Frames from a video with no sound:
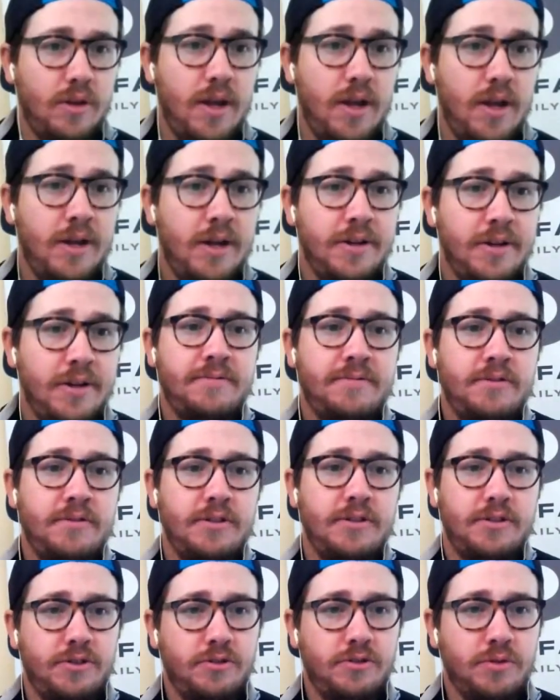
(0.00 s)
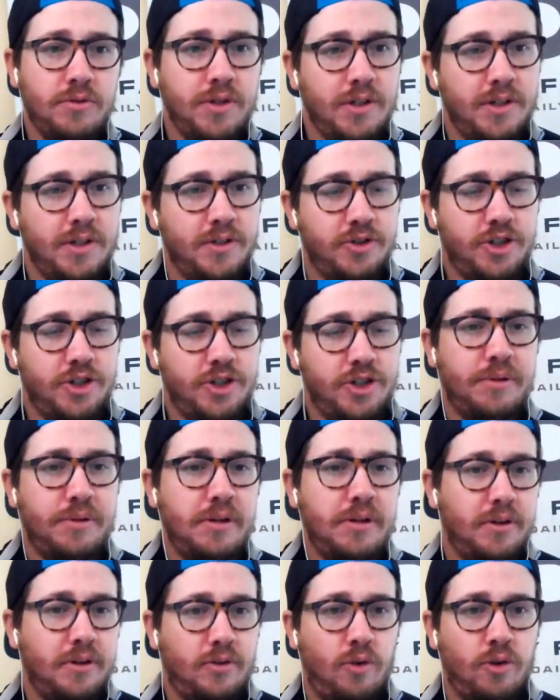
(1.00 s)
definitely do too. And jumping into
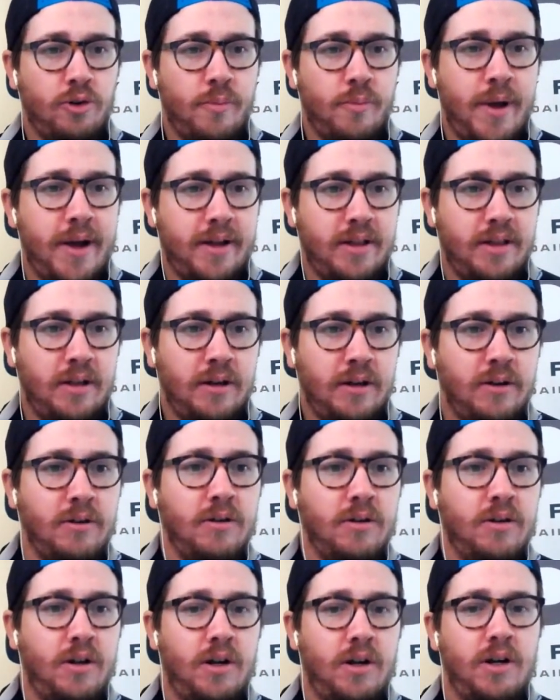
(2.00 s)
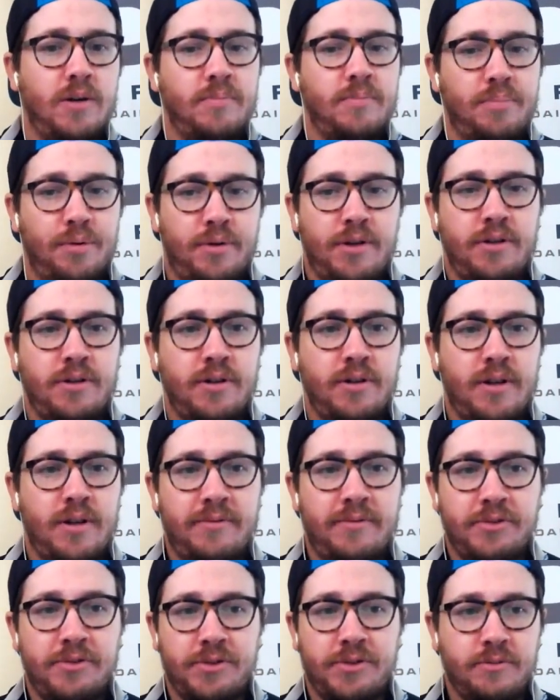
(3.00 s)
quarterback here, um, pretty good.
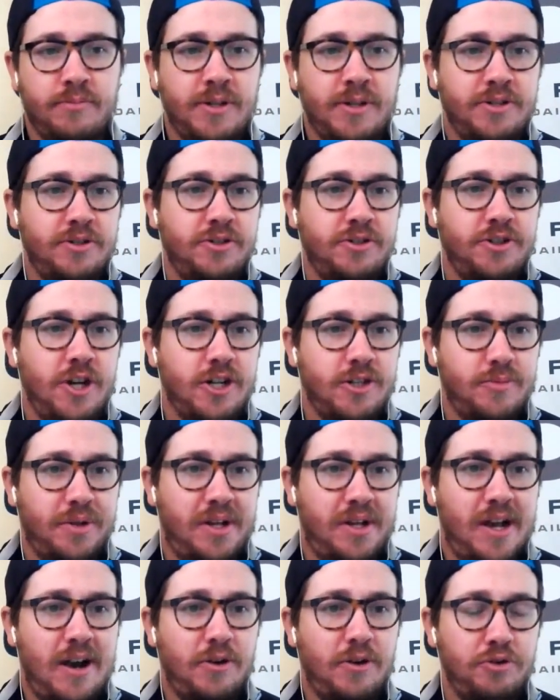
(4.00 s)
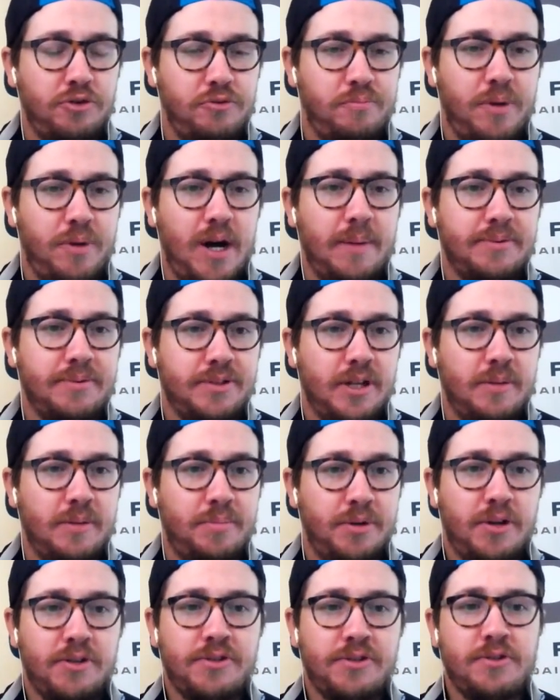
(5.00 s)
Obviously, you mentioned Josh McCown who pops up, but
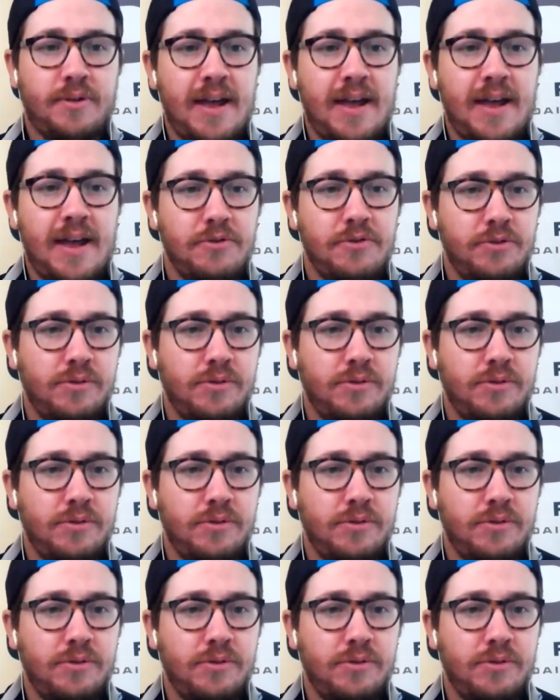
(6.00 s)
also Cam Newton and